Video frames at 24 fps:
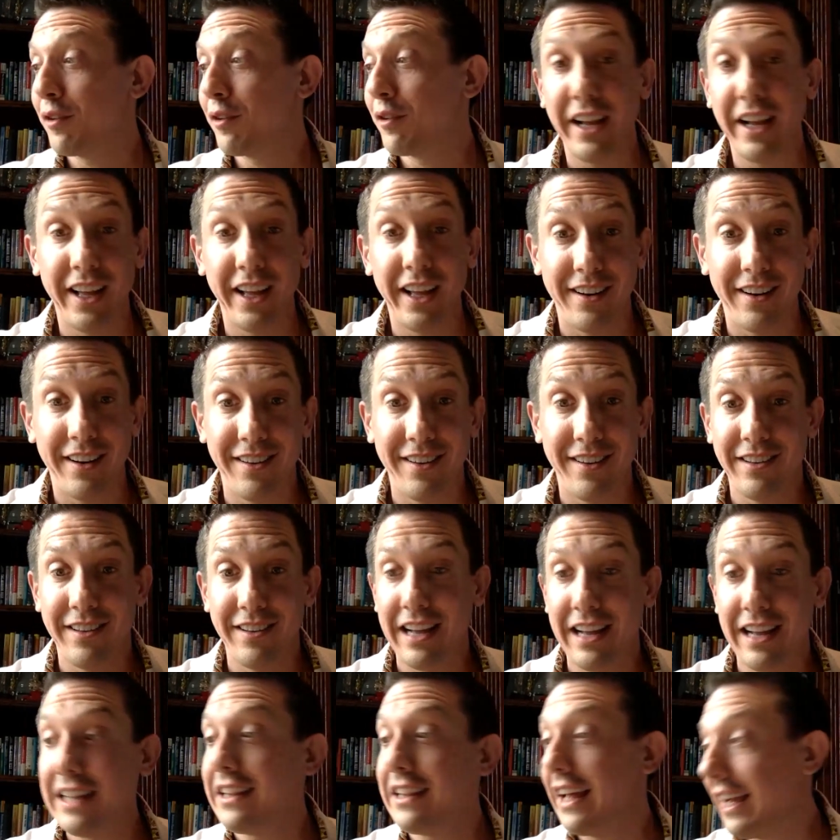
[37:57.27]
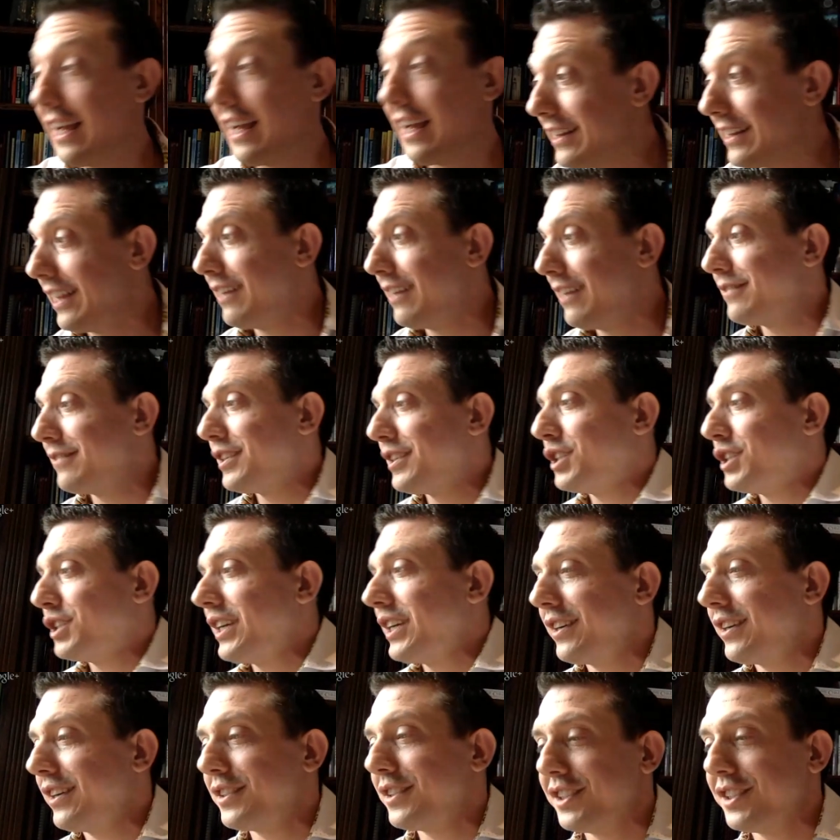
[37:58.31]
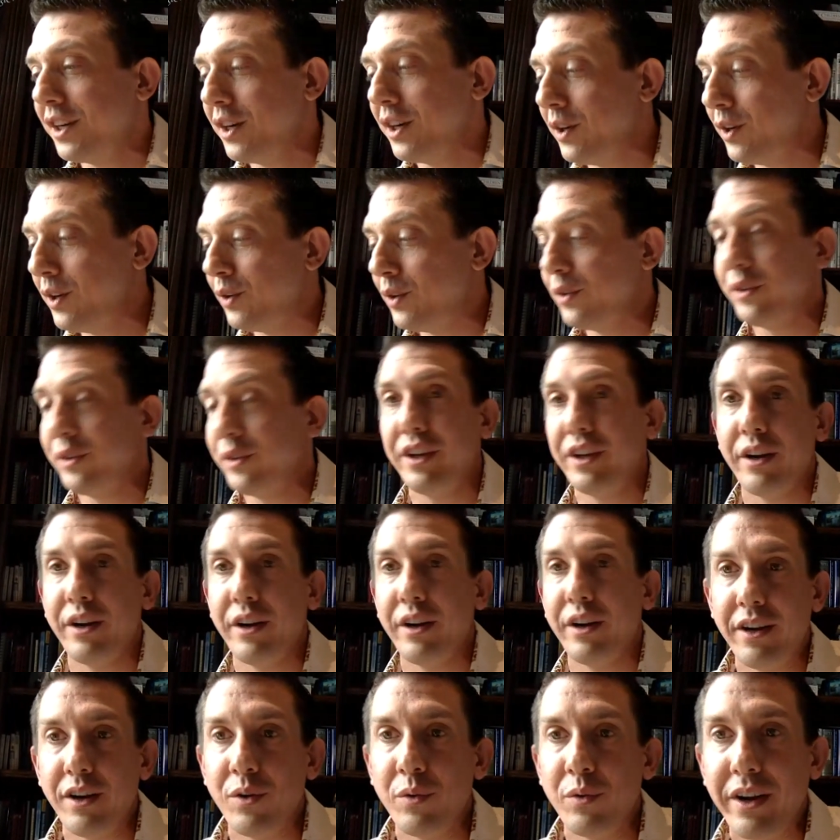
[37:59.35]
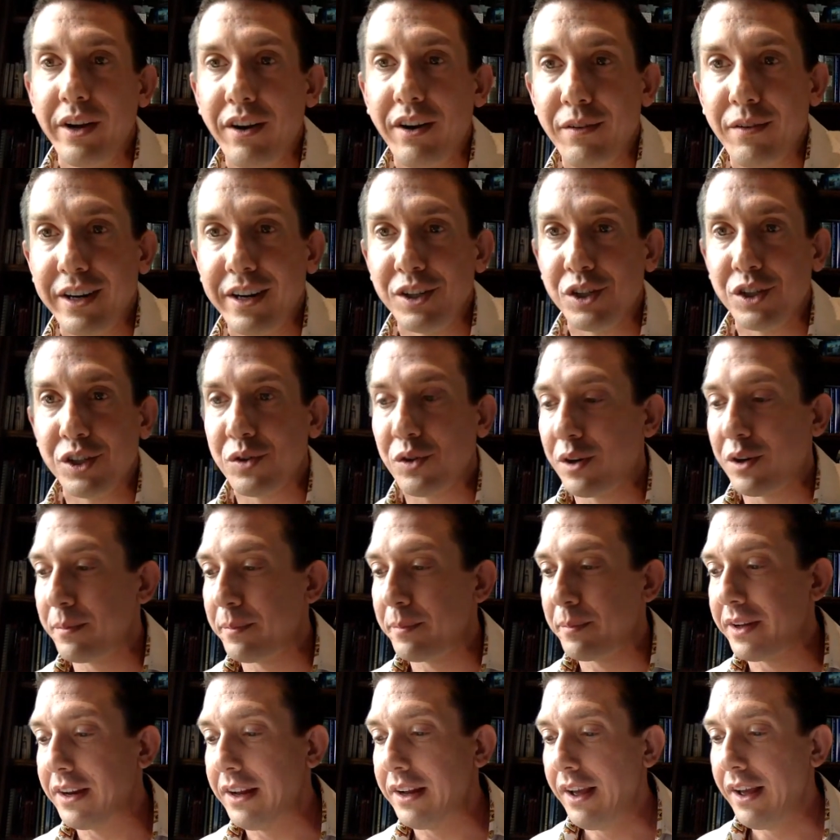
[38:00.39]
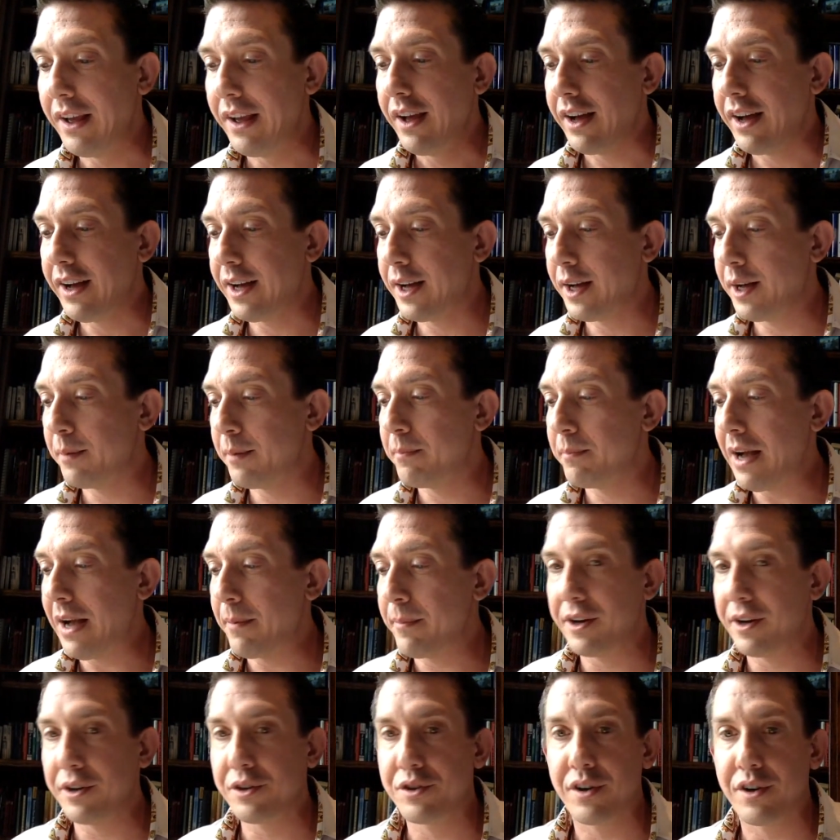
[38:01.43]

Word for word: a rut. I'd, I'd love to share. So you know I know we are running short, but um, I'm gonna